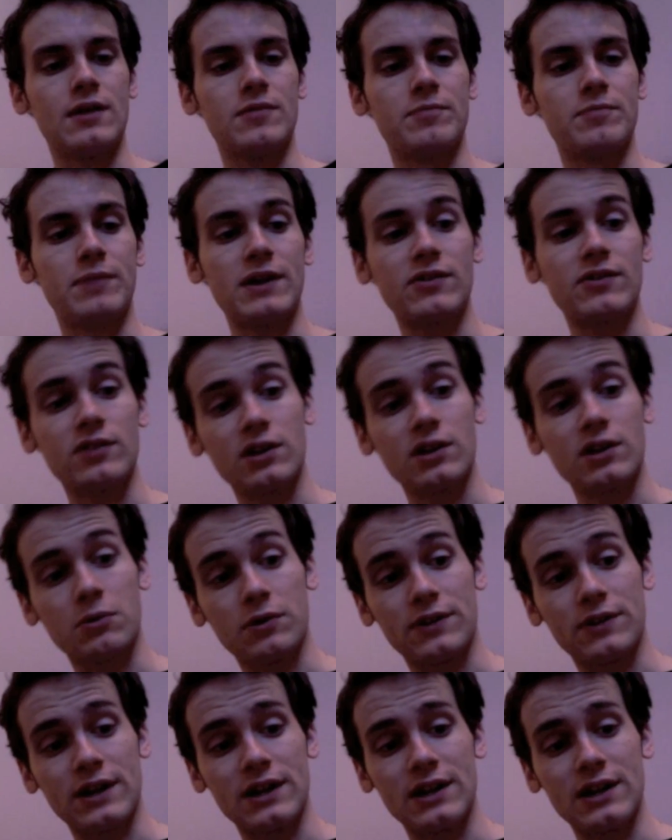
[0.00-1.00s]
Basically what
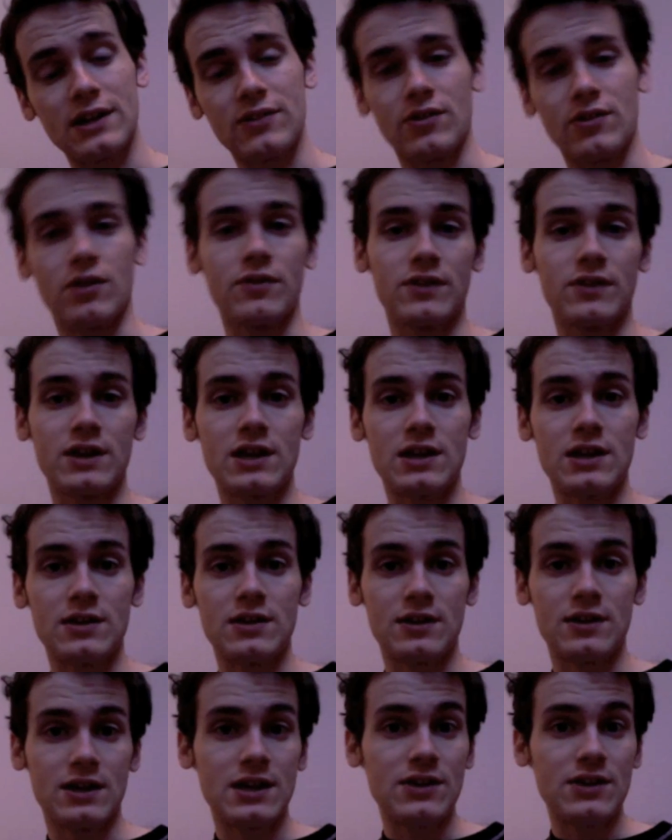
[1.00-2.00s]
that is on the
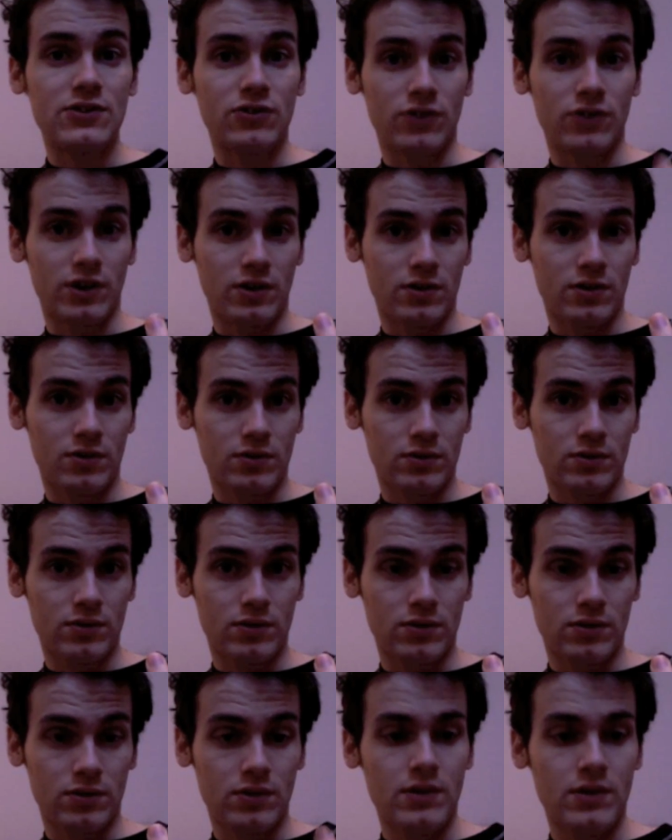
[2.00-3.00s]
E
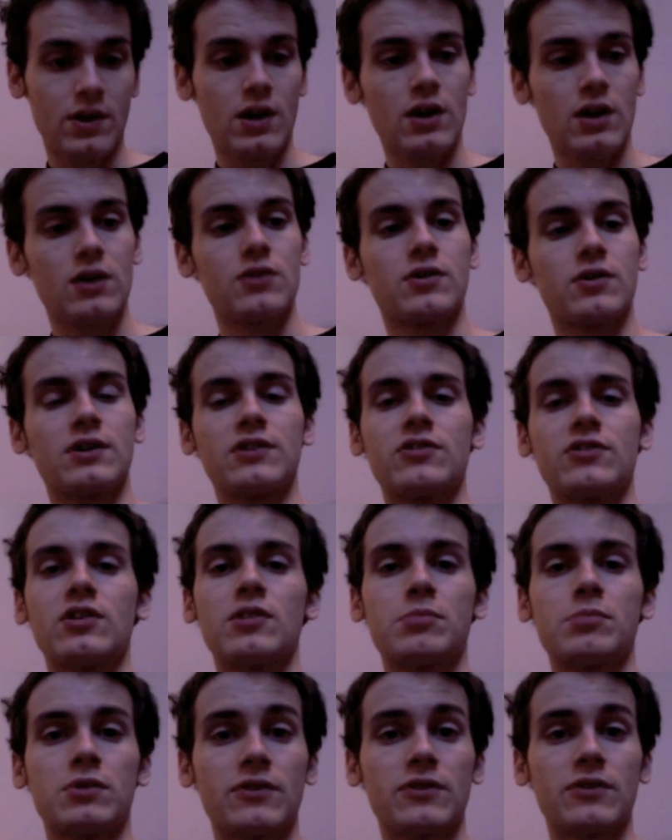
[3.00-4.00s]
string, you're going to set
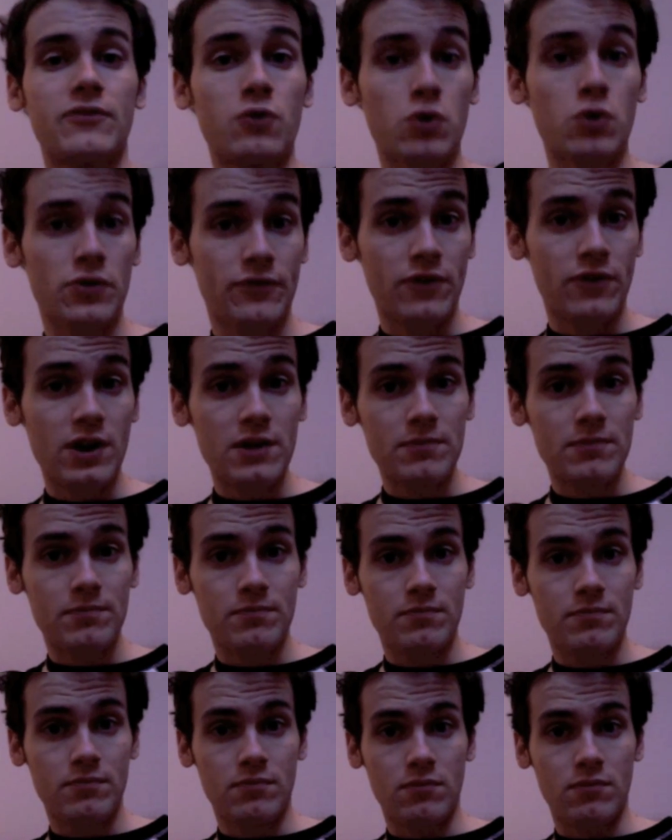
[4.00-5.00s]
up on the 4th fret.
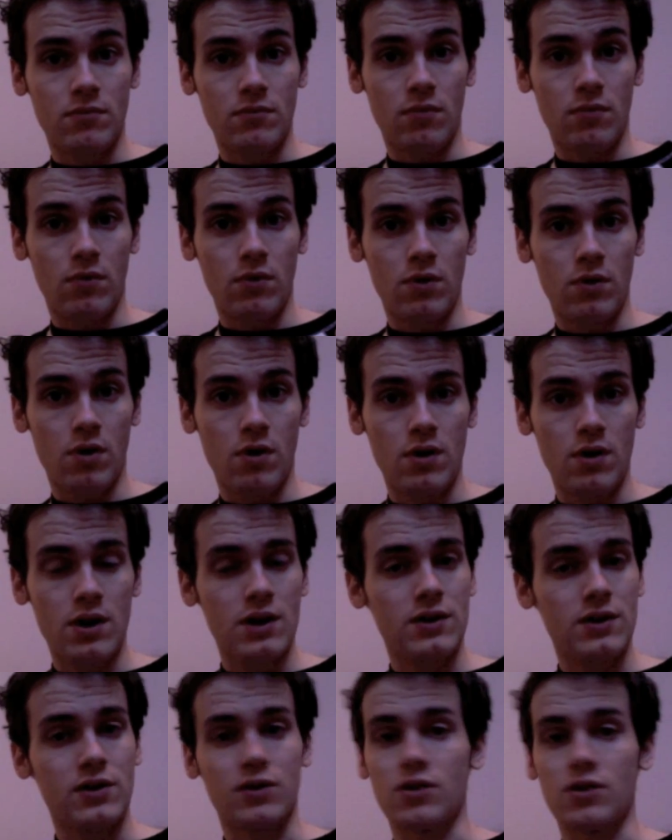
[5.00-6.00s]

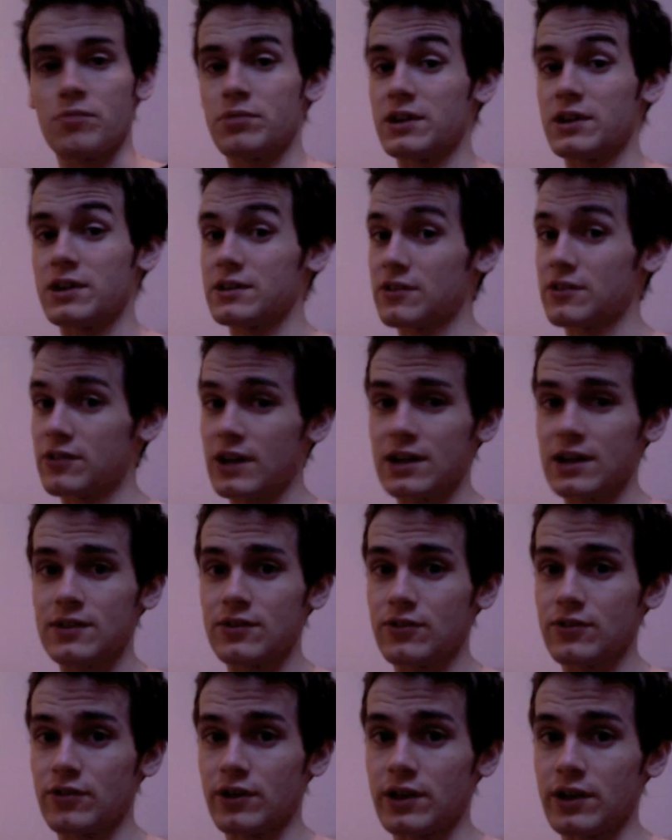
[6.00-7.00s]
You're not playing the 2nd
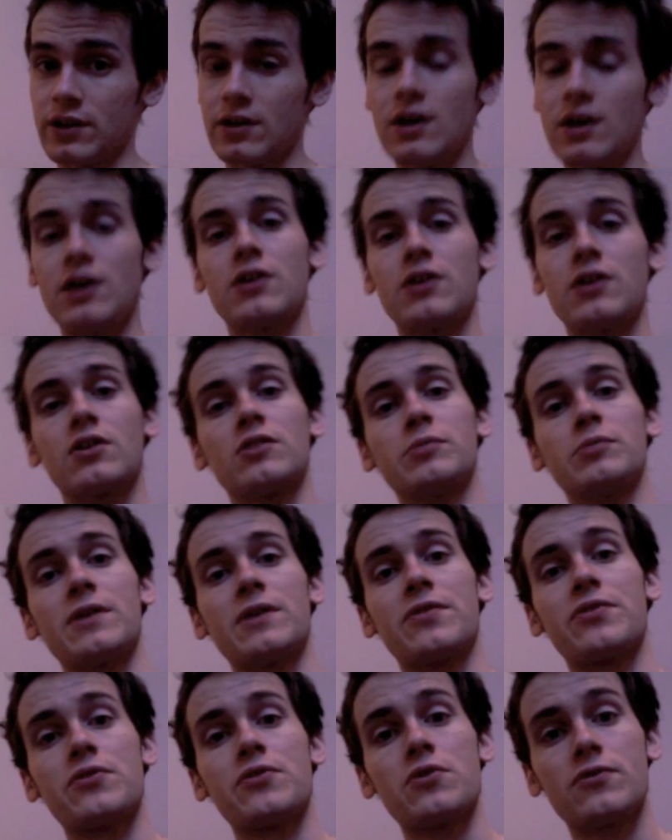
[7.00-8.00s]
string. You're going to play the
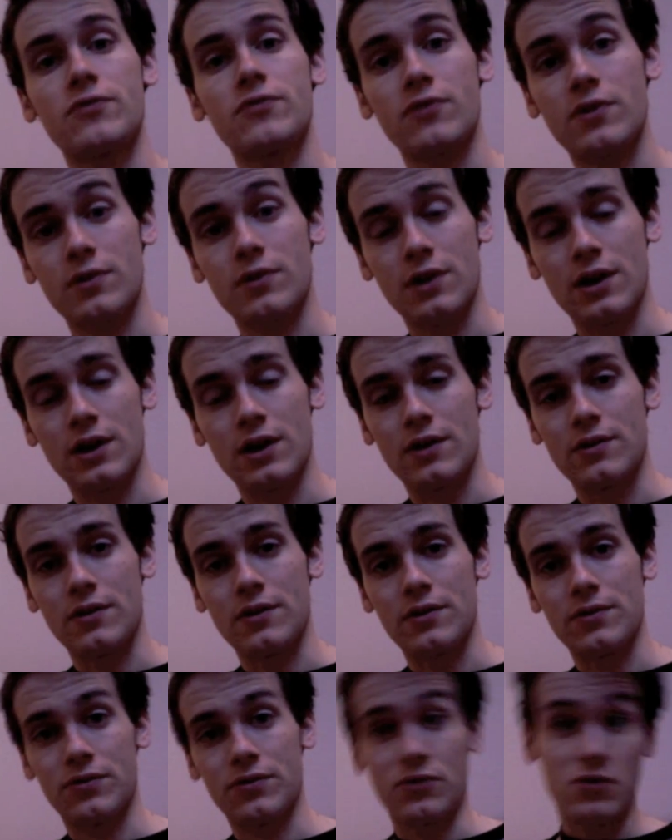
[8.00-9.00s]

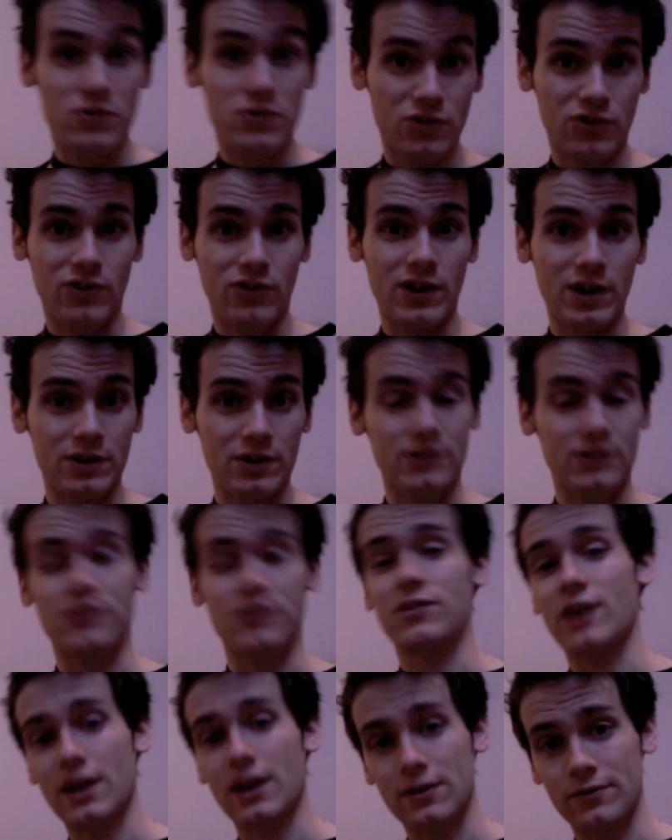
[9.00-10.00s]
3rd string on the
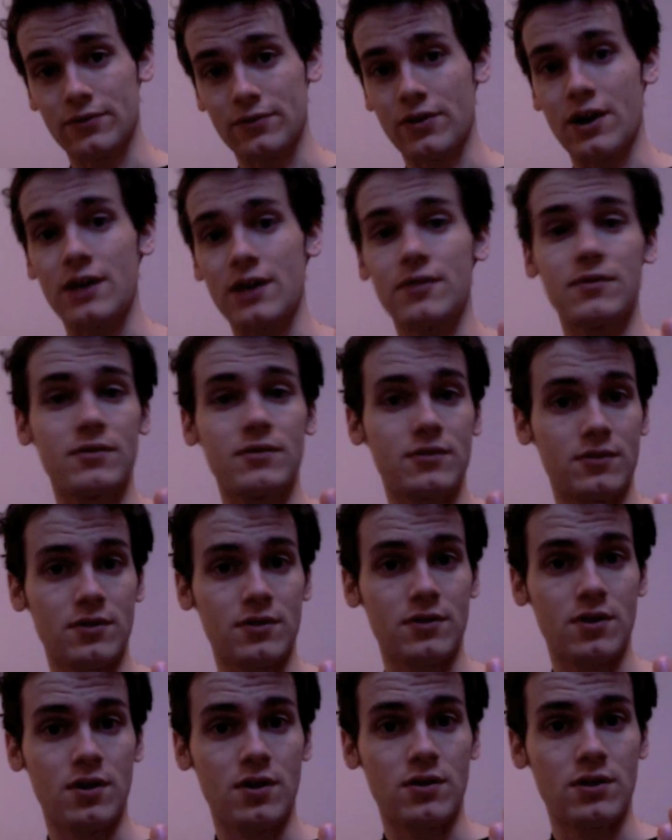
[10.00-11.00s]
2nd fret,
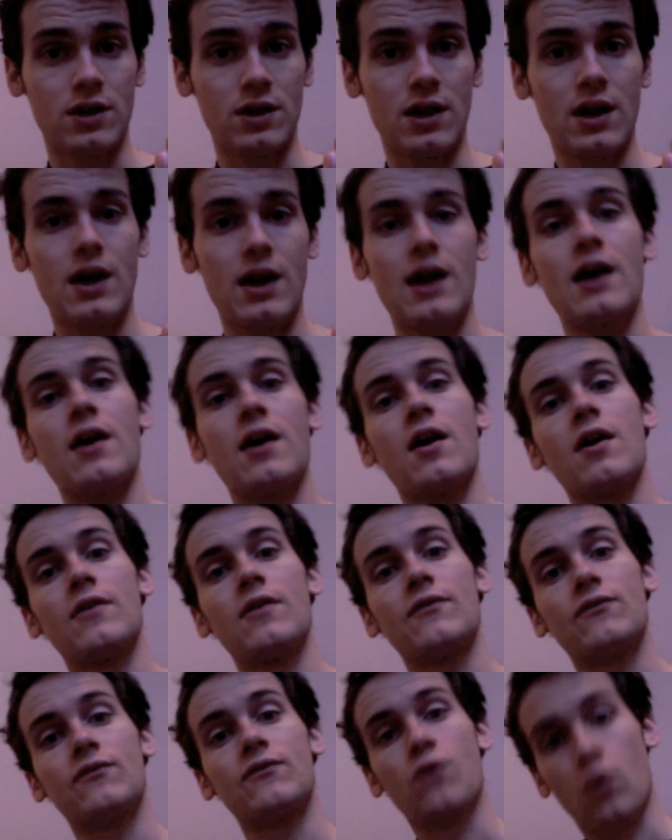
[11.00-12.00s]

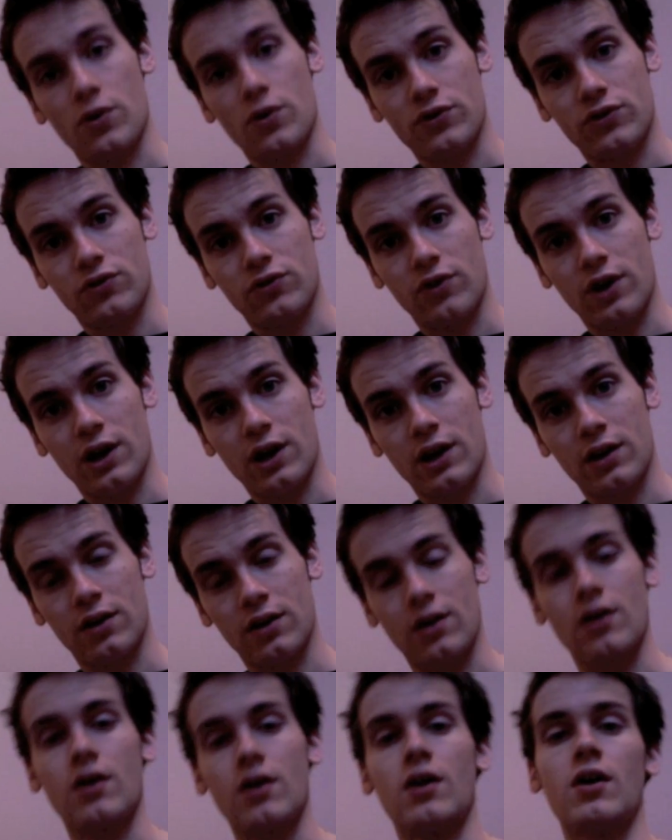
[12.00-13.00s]
4th string
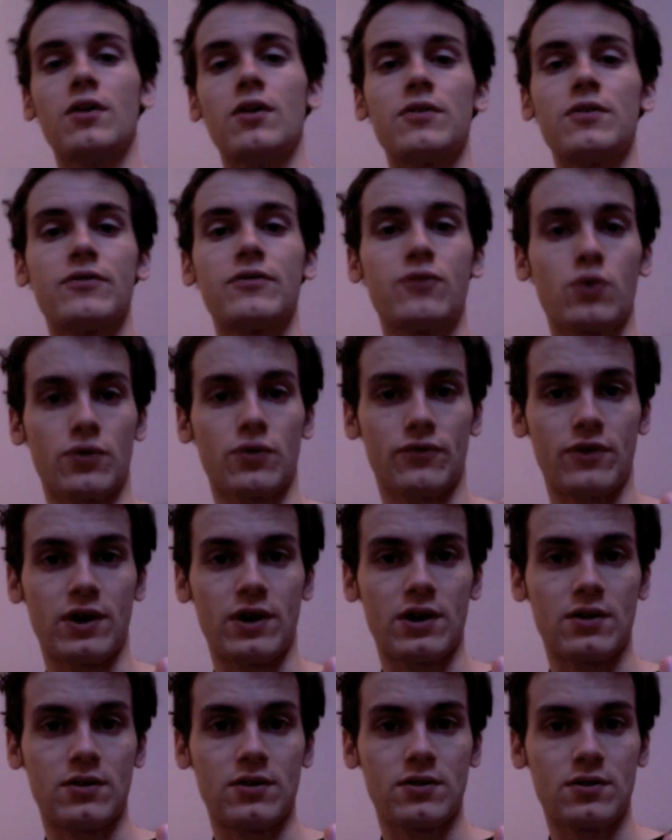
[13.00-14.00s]
on the 4th fret.
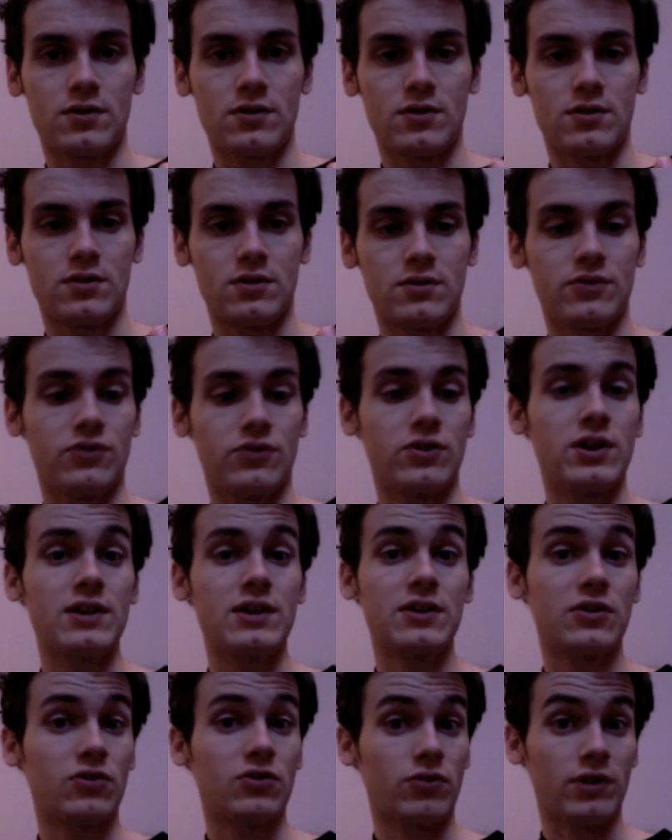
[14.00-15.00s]
So you get
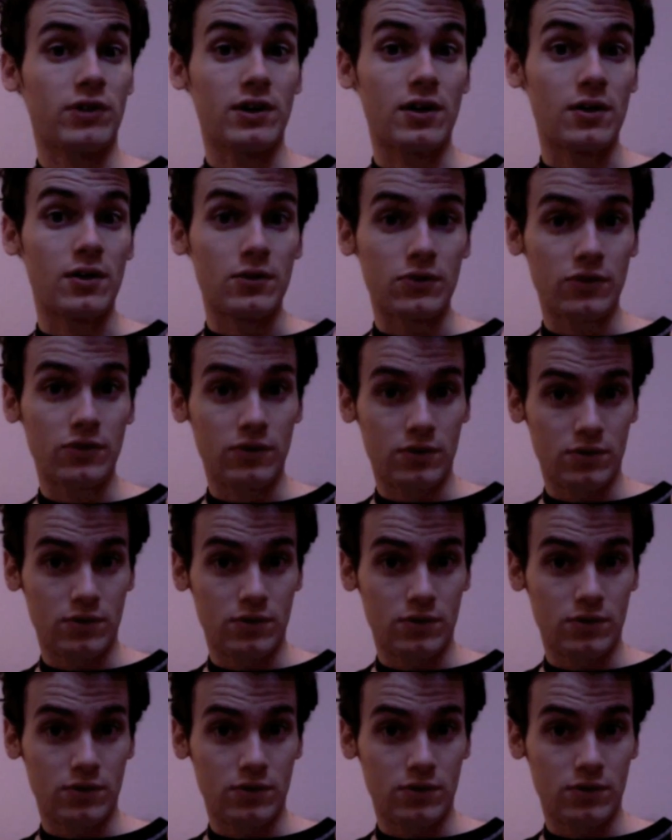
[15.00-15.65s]
these 3 notes.